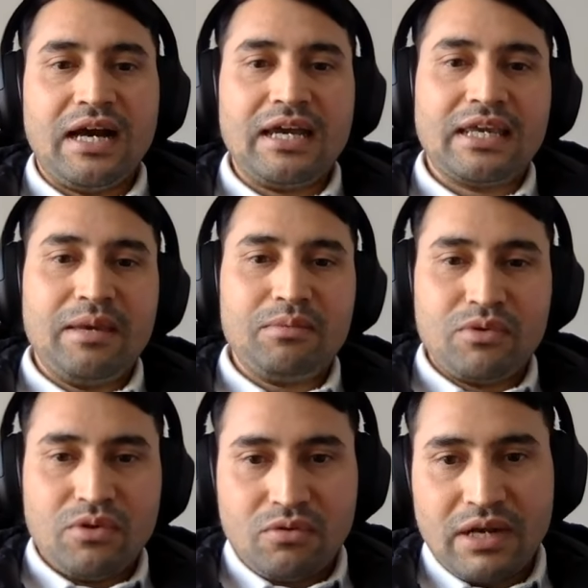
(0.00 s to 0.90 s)
I came
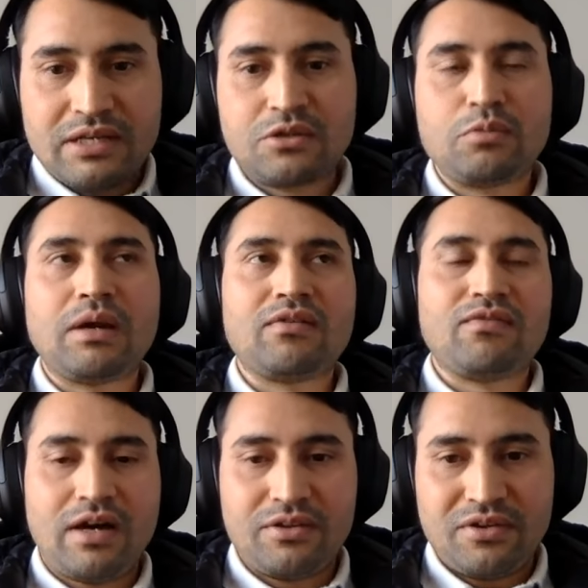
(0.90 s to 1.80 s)
to know Christ through my
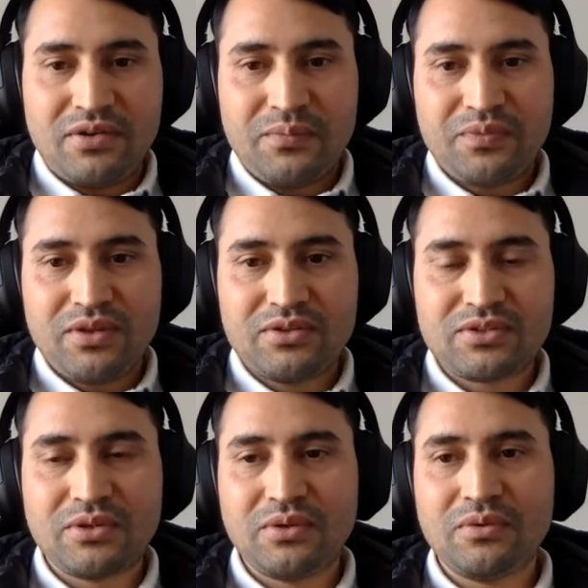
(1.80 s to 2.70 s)
father.
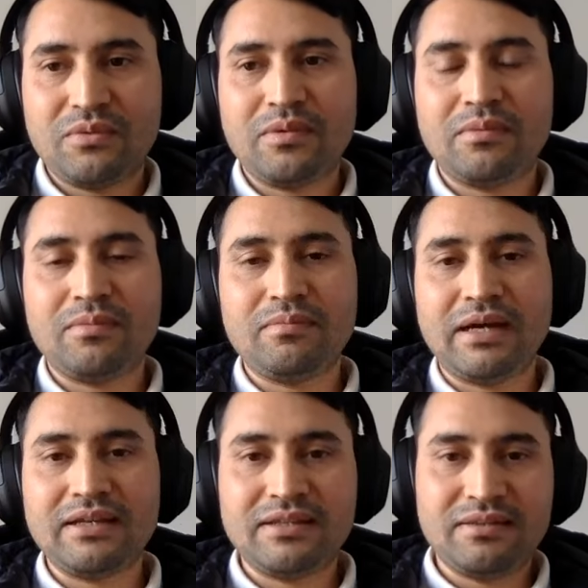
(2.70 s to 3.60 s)
So
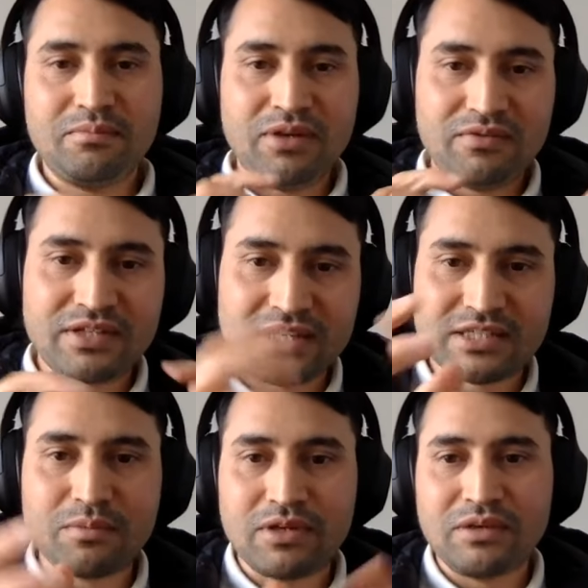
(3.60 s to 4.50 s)
my brief
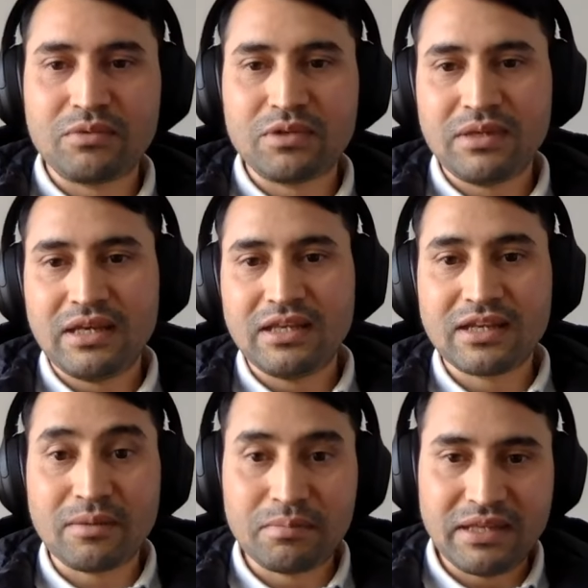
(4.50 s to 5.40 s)
testimony would be
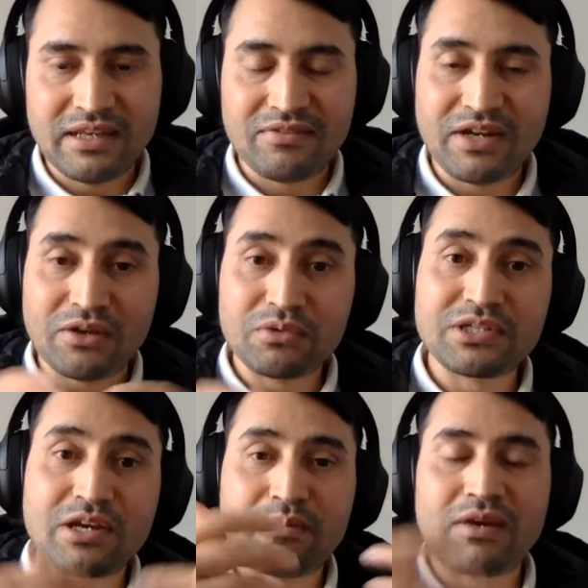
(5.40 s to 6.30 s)
incomplete if I don't
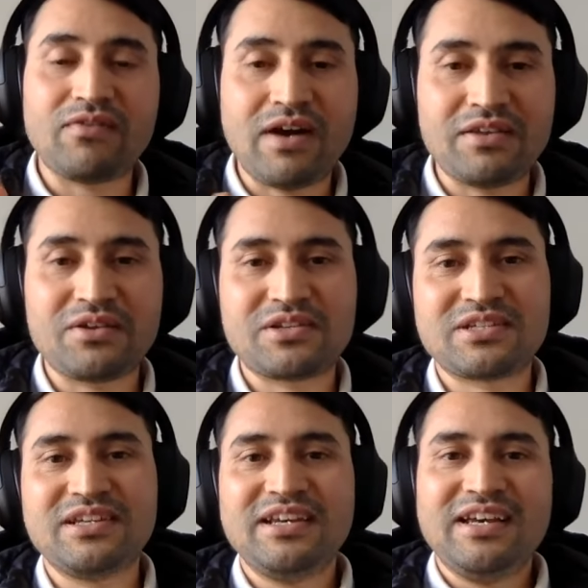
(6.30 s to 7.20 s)
share my
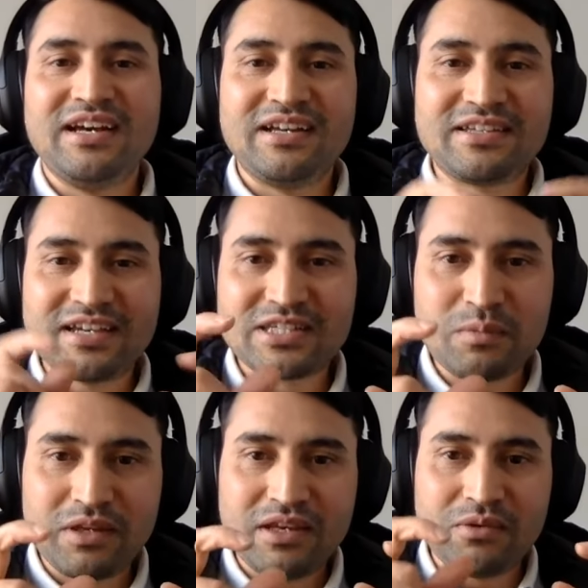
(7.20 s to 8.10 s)
father's
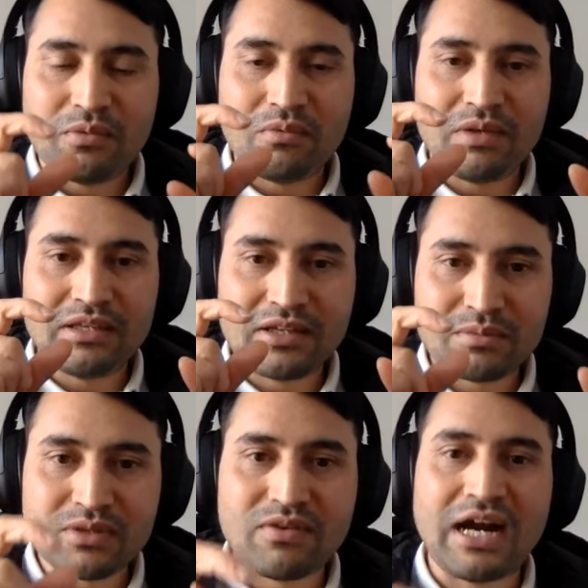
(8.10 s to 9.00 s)
testimony in
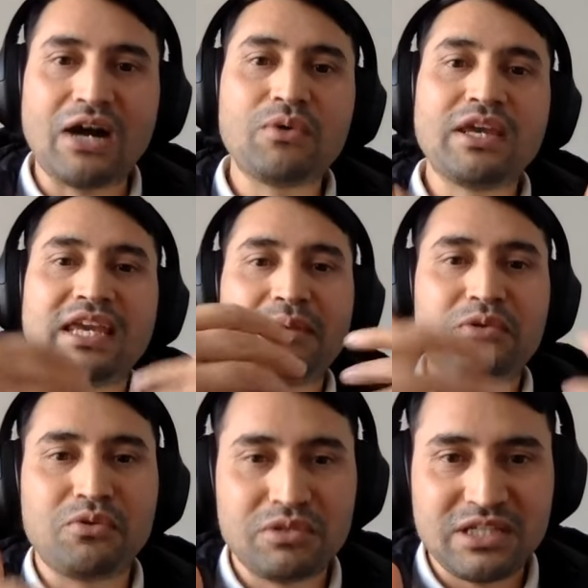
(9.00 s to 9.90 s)
terms of how he
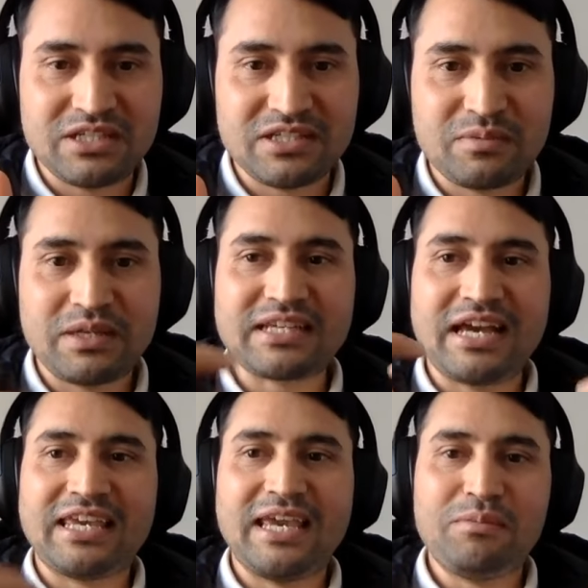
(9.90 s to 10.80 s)
came to know Jesus, because
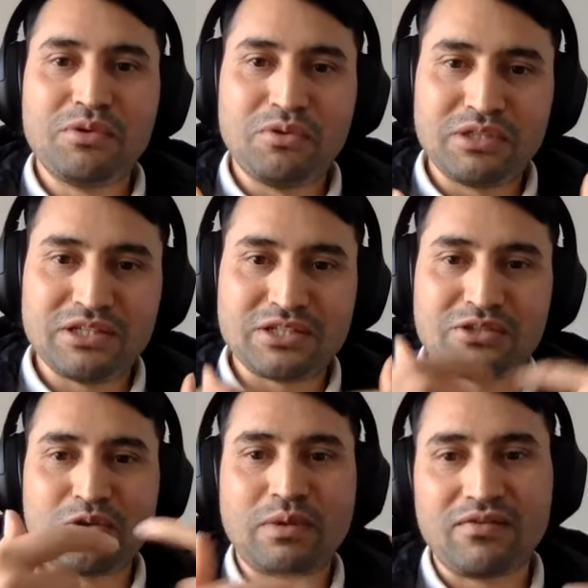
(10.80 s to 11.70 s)
I came to know Jesus
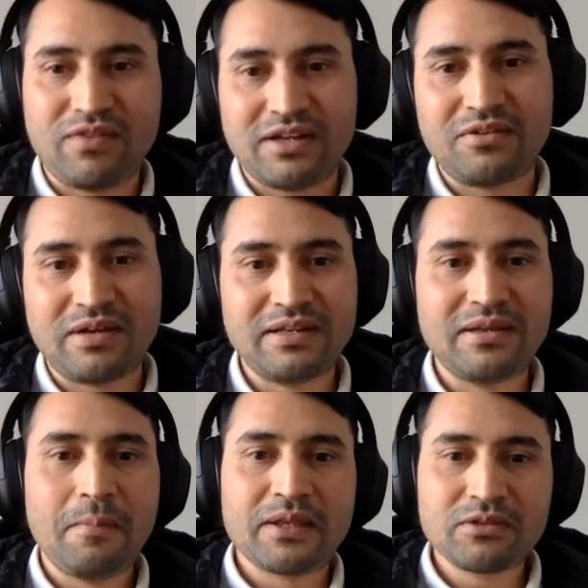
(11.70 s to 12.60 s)
through my father, right?
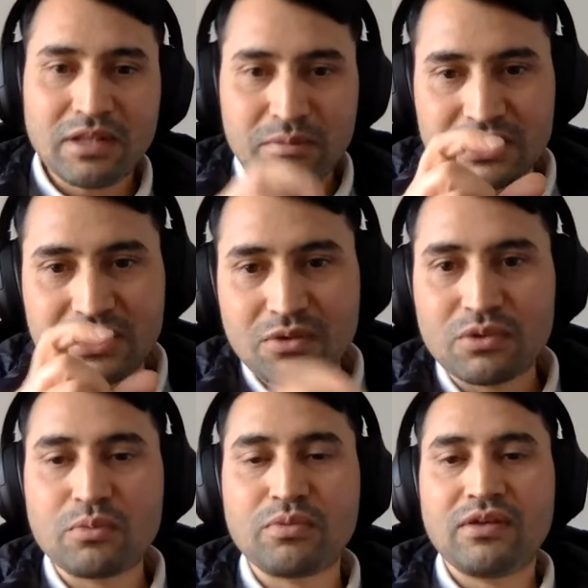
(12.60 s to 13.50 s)
So let me share
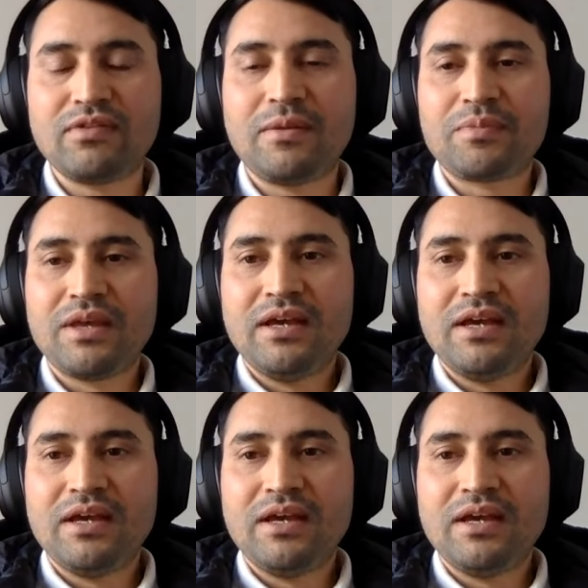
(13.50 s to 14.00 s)
with you briefly.